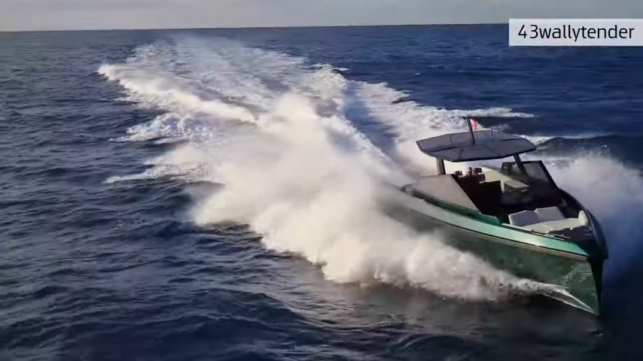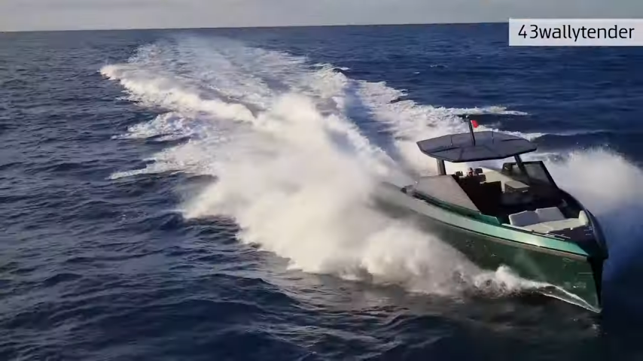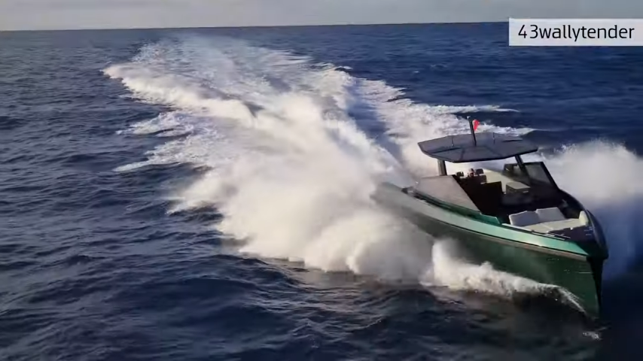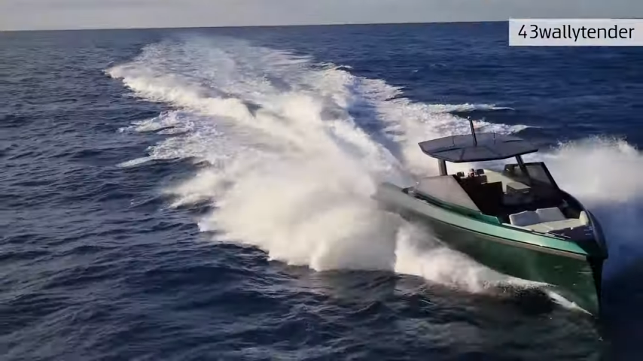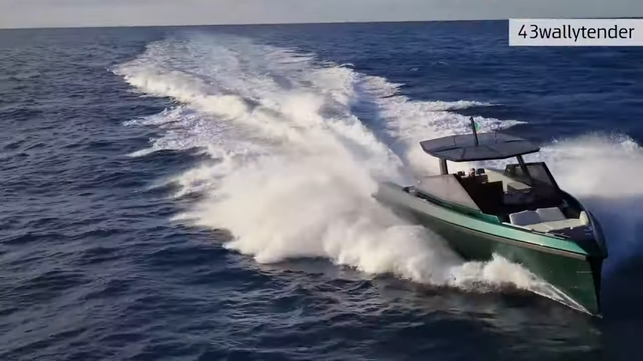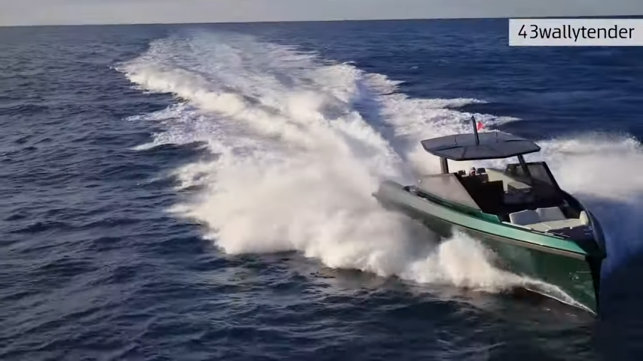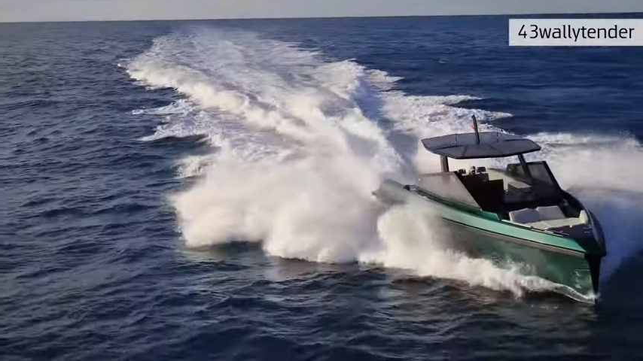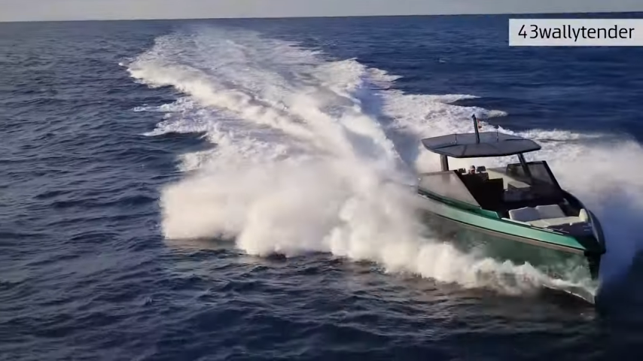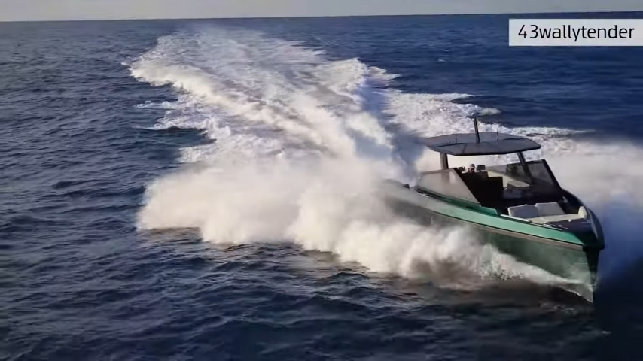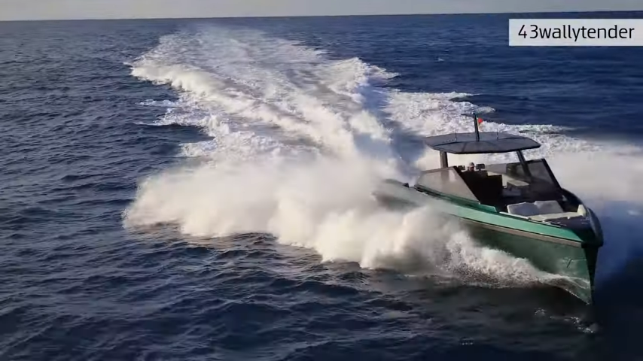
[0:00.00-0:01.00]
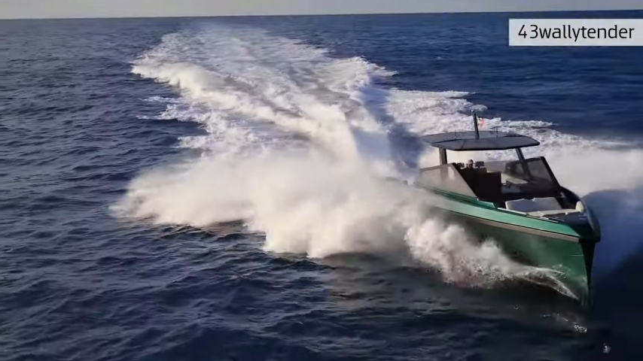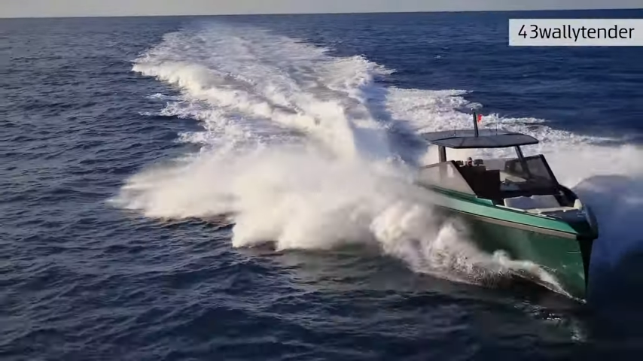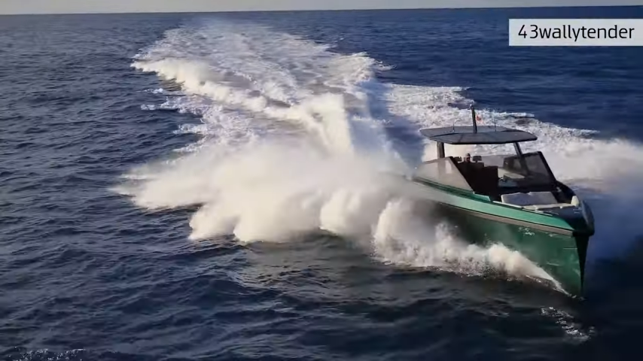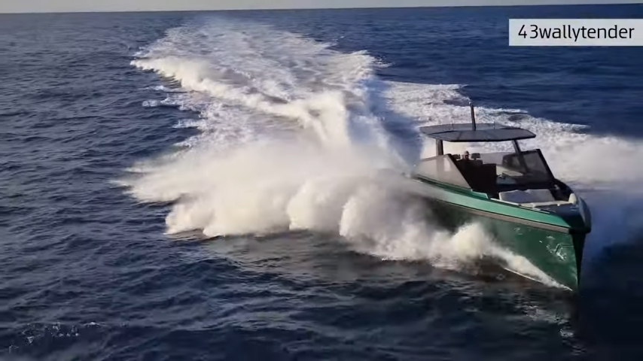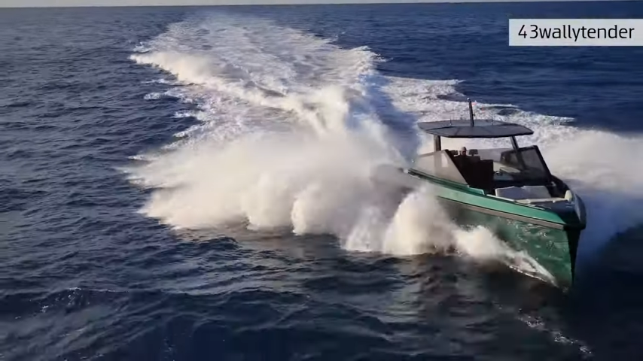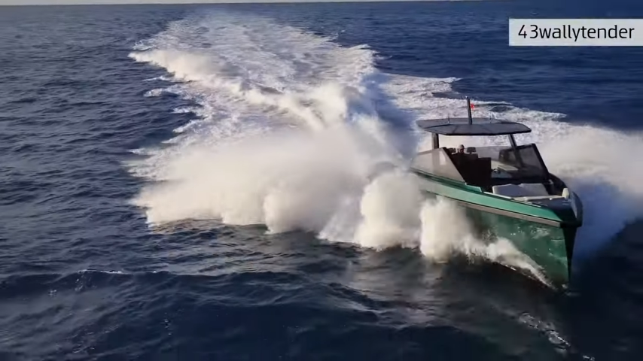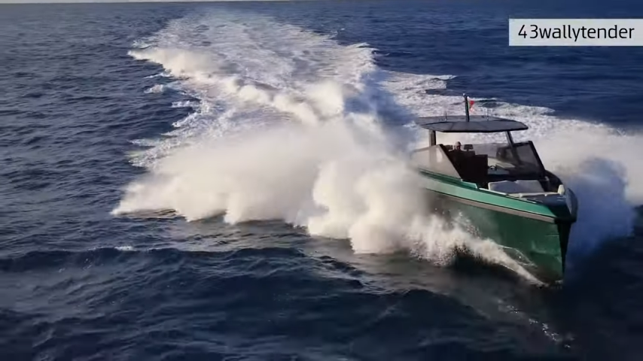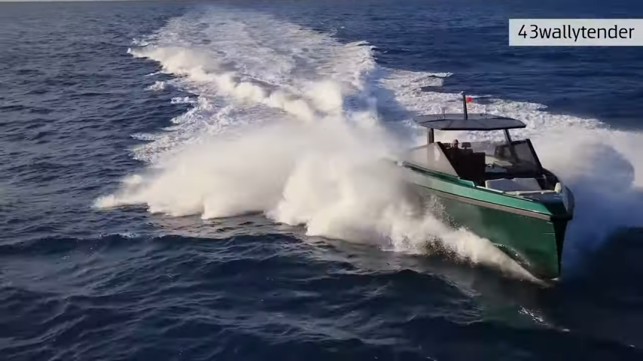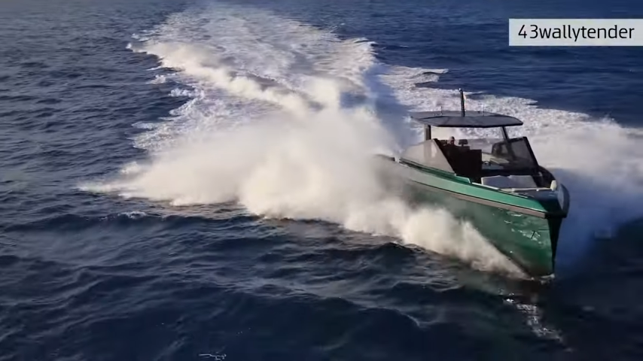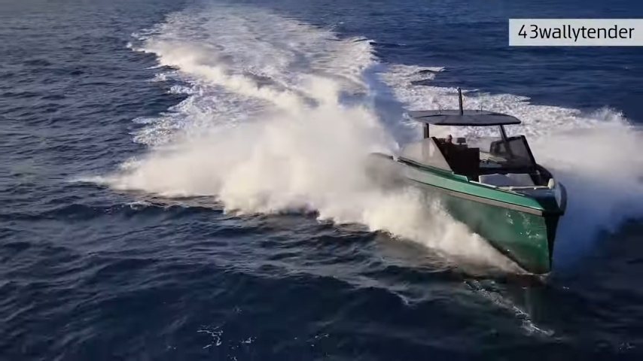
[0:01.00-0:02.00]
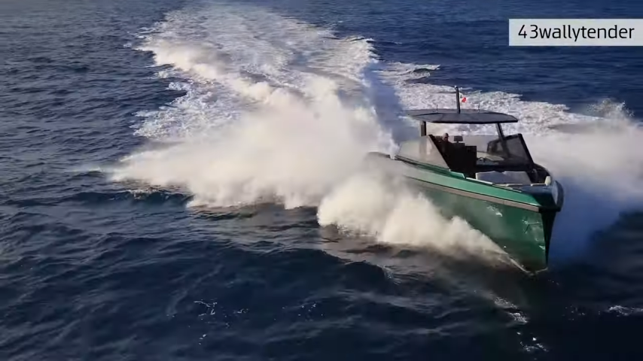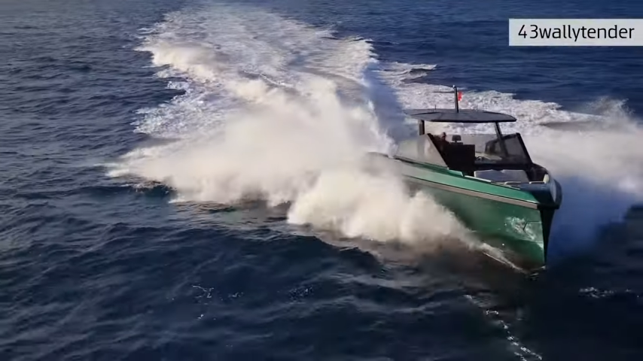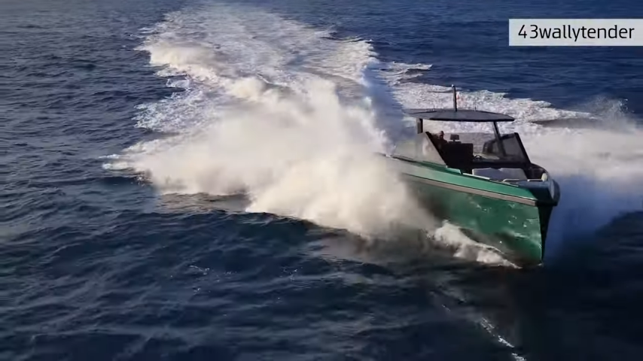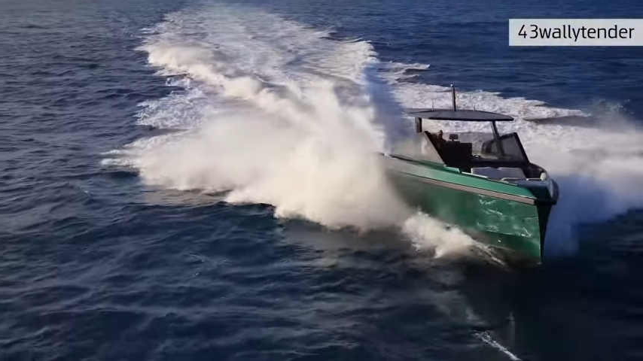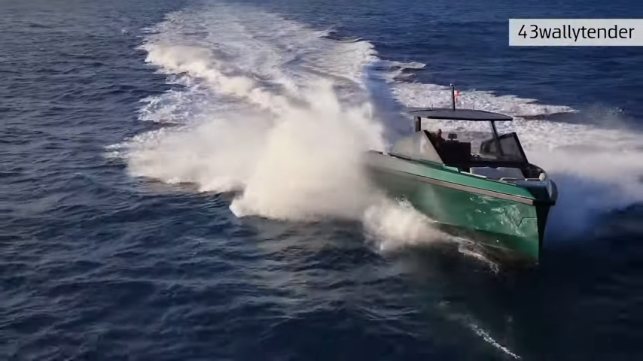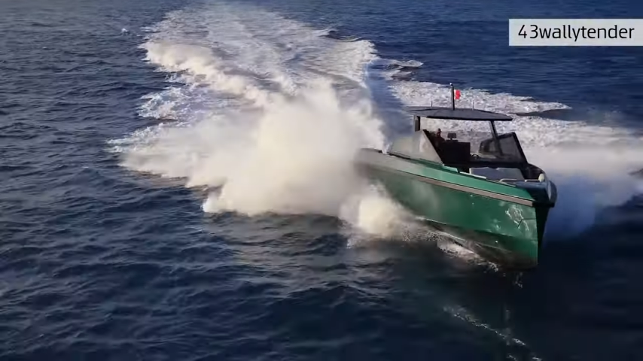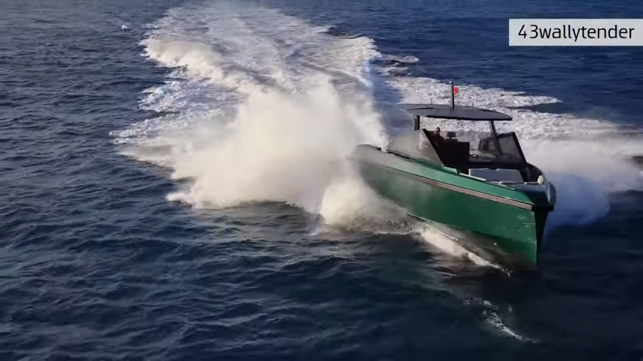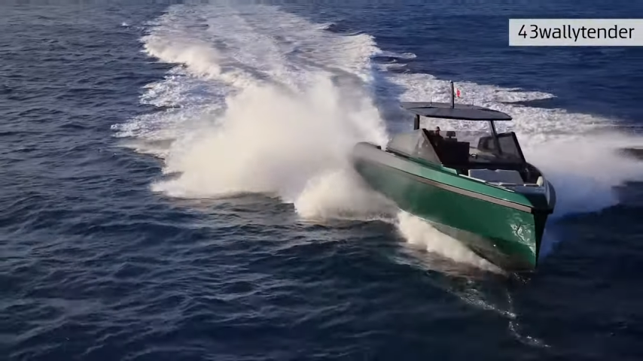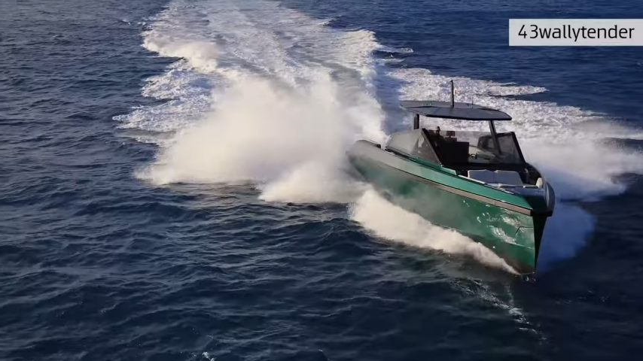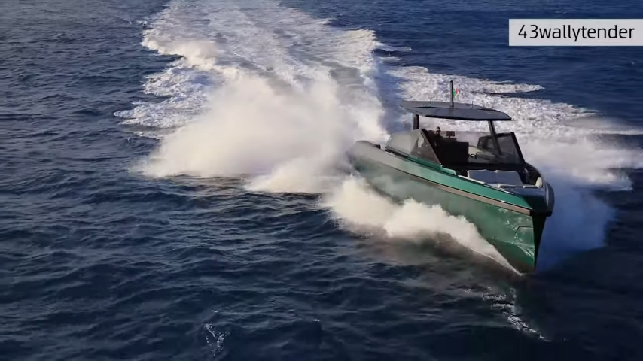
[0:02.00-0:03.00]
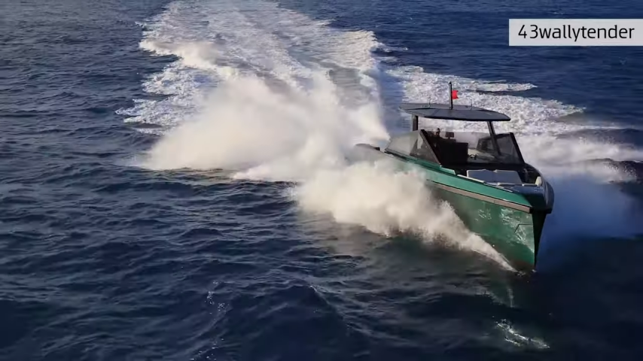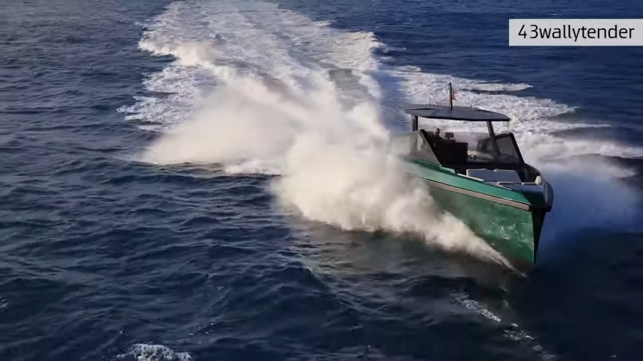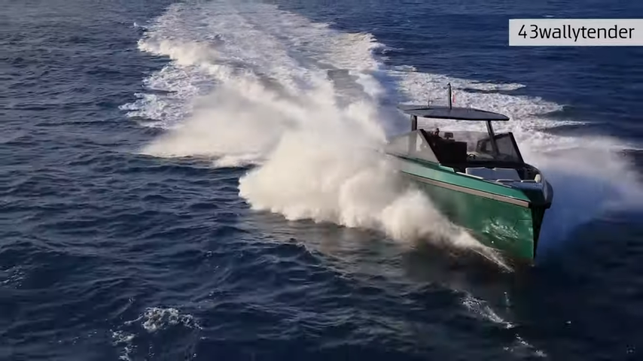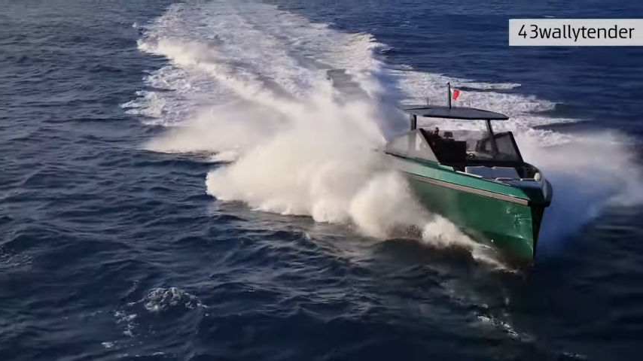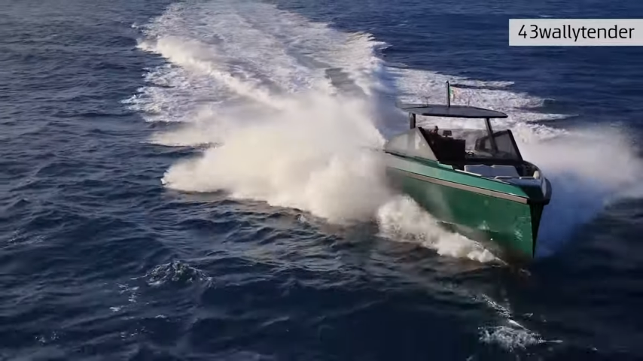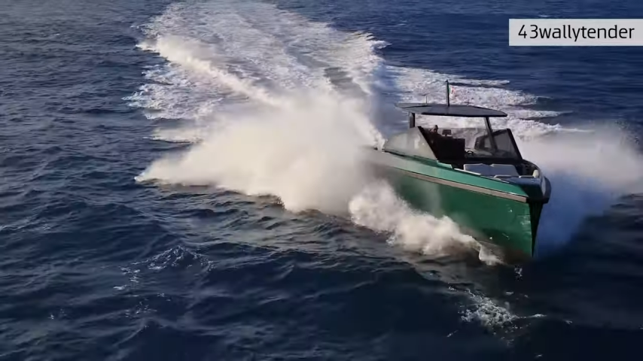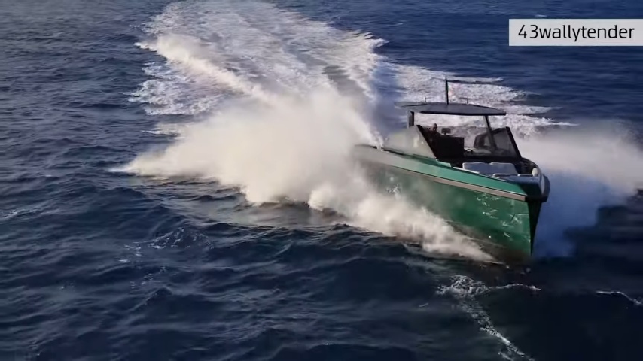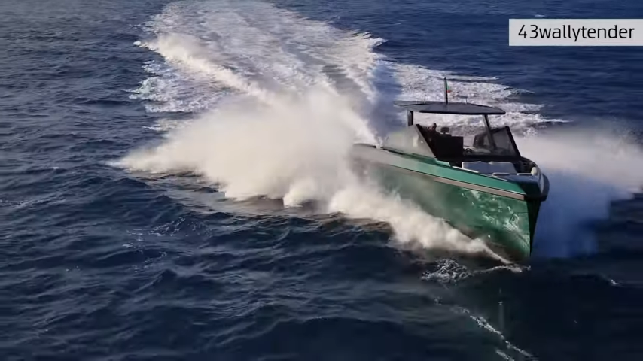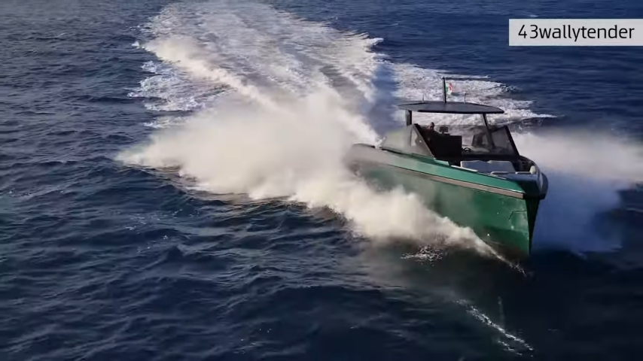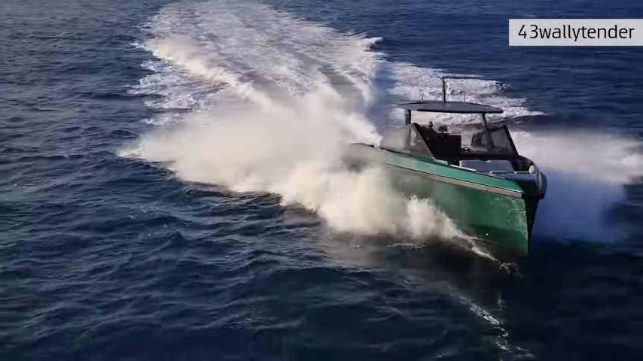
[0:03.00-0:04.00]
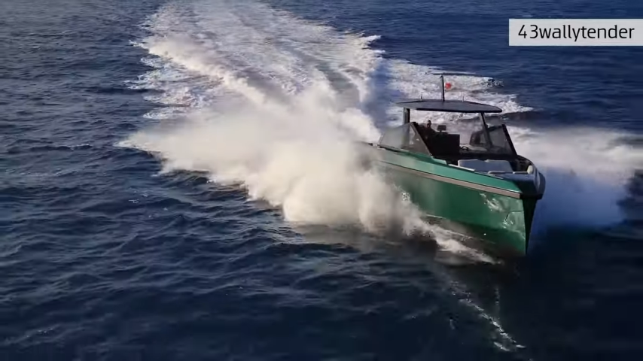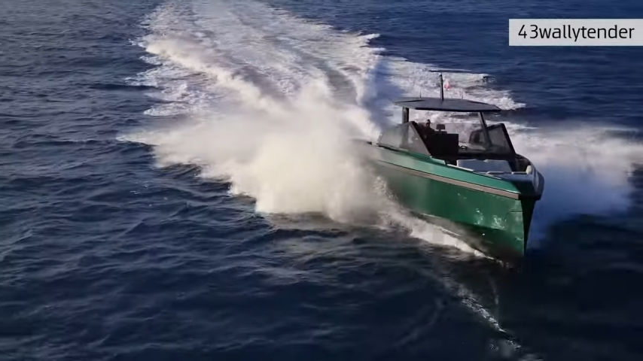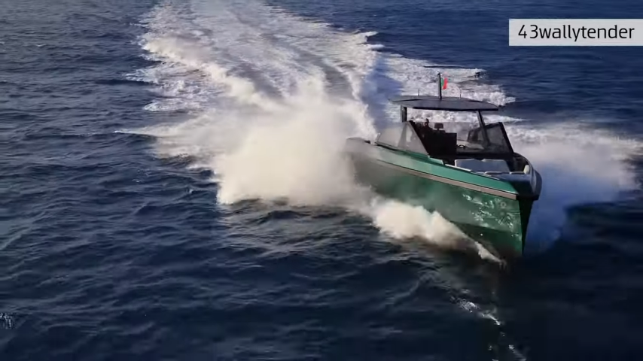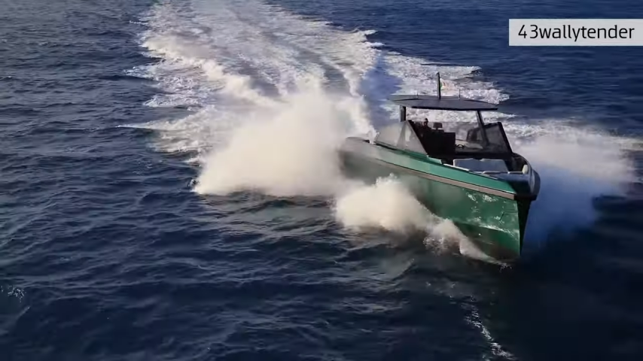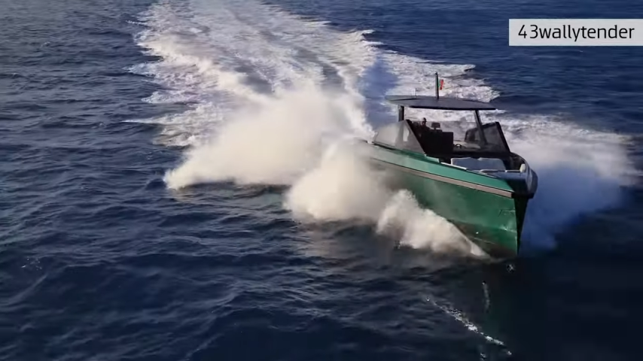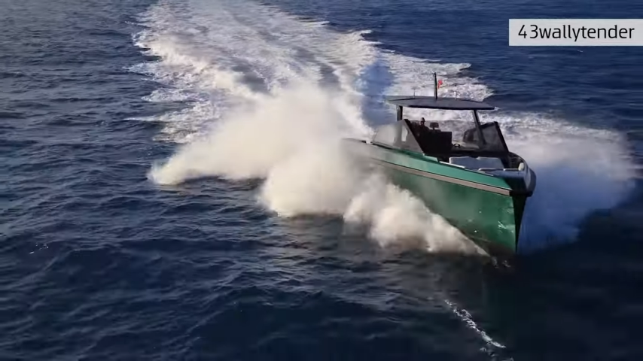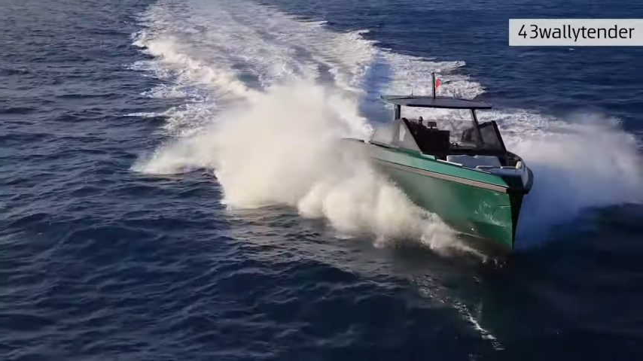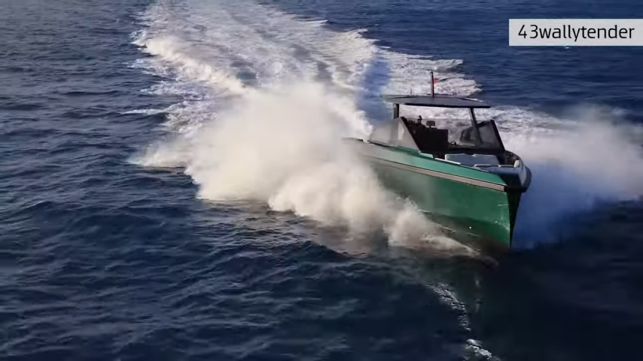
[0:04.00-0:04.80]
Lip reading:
No face is visible, so there are no lips to read.